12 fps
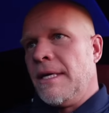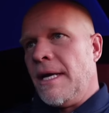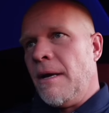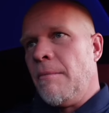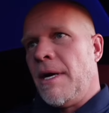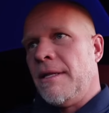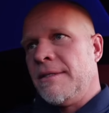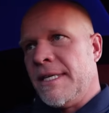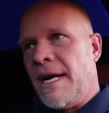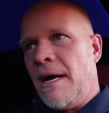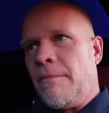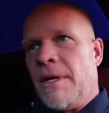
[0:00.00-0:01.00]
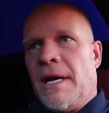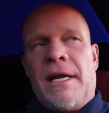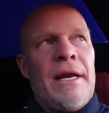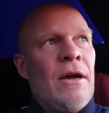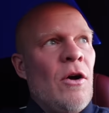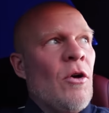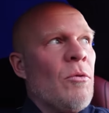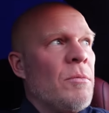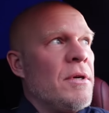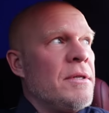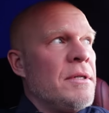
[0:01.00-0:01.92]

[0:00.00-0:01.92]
and by the time that I get home